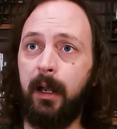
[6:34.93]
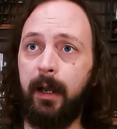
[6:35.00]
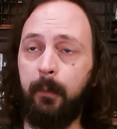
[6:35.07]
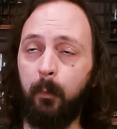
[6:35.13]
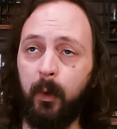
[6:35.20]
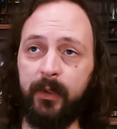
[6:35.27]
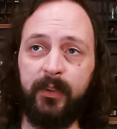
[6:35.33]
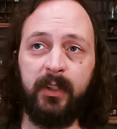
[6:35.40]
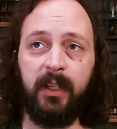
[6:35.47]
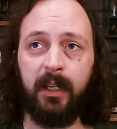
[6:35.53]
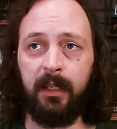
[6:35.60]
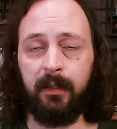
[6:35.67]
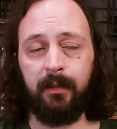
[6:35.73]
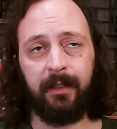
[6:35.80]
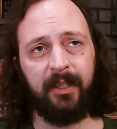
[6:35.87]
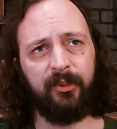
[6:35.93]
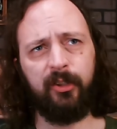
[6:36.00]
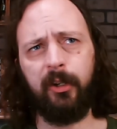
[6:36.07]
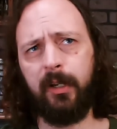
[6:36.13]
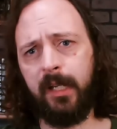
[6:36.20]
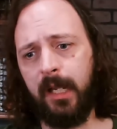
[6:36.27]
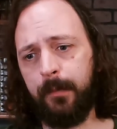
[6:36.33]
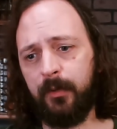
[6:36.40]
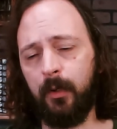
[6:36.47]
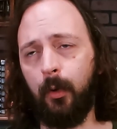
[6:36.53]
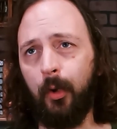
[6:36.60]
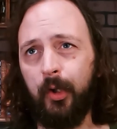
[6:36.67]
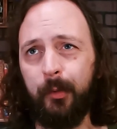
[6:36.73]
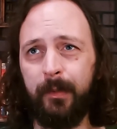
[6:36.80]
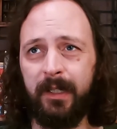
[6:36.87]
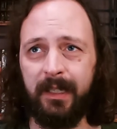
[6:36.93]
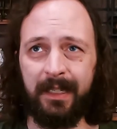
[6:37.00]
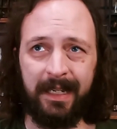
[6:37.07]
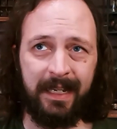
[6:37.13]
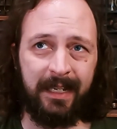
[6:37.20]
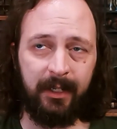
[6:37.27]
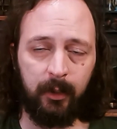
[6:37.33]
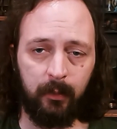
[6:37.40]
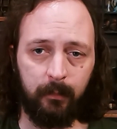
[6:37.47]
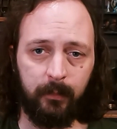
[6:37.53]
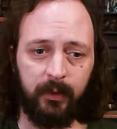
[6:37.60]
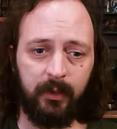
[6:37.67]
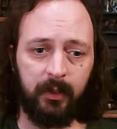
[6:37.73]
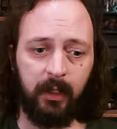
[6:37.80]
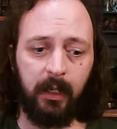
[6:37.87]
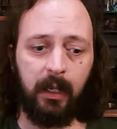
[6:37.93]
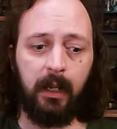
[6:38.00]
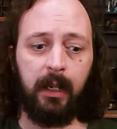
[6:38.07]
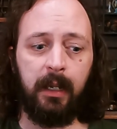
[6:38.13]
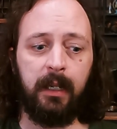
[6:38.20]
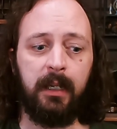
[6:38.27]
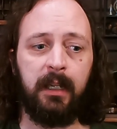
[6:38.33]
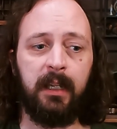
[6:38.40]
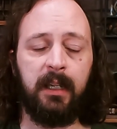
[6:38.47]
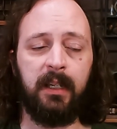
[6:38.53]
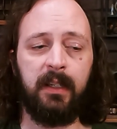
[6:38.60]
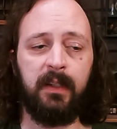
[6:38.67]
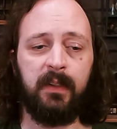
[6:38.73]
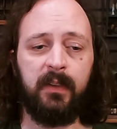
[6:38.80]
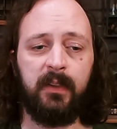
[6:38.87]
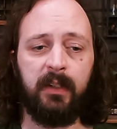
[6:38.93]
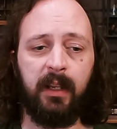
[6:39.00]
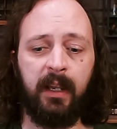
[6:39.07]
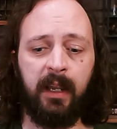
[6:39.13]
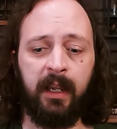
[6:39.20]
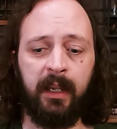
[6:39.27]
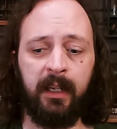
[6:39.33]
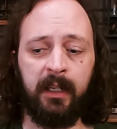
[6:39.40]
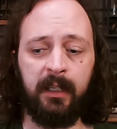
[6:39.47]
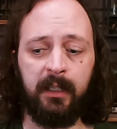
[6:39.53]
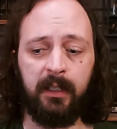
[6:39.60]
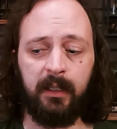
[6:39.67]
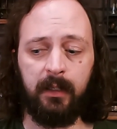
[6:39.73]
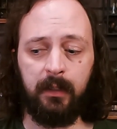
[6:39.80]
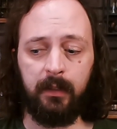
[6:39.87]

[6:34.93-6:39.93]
once again, Legendary Games Ultimate Kingdoms is a